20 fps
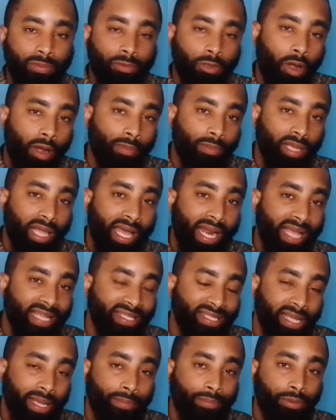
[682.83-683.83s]
So I'm glad I
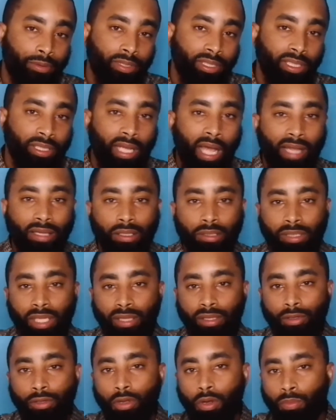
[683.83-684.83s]
sampled it. I looked at
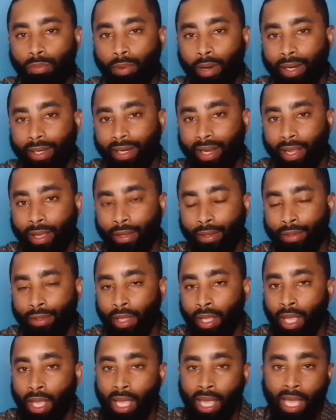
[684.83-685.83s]
the note breakdown
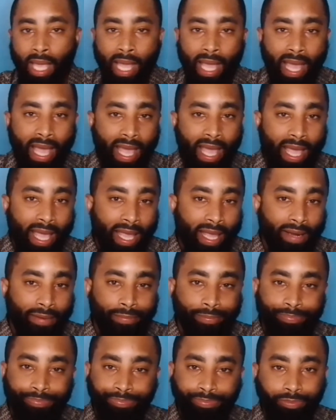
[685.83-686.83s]

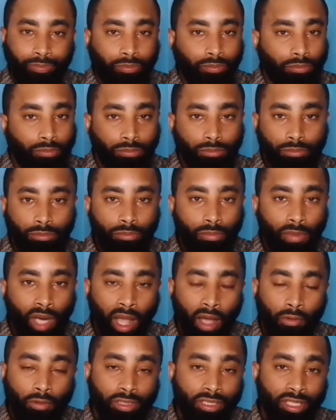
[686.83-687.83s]
and
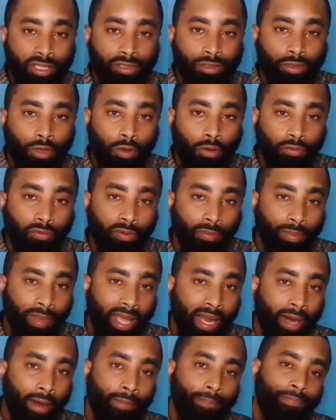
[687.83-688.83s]
I was just sold from
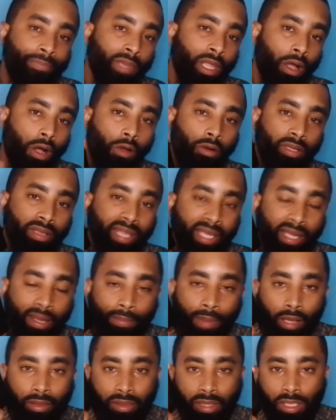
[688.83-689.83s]
there. Only thing
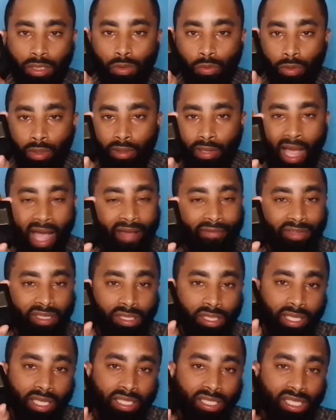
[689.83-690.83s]
about this one,
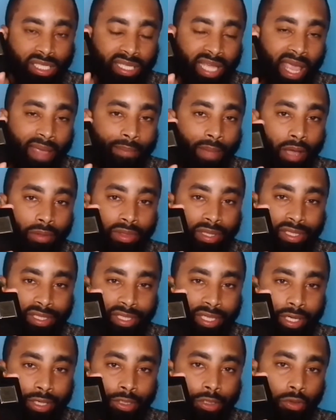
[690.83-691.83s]
obviously it just came out this
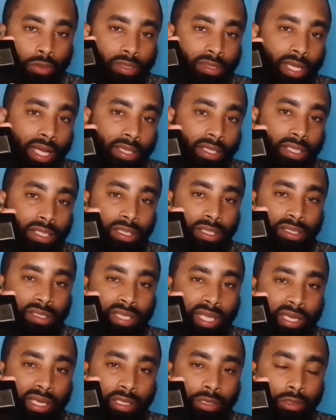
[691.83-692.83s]
year, so it's not
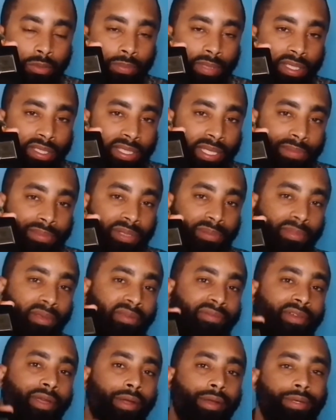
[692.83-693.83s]
discontinued, but it seems to be
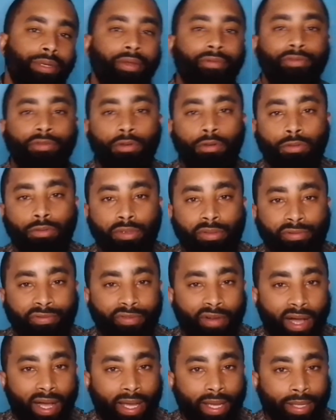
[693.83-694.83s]
very difficult to
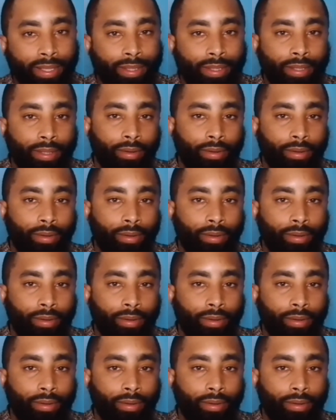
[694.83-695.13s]
find.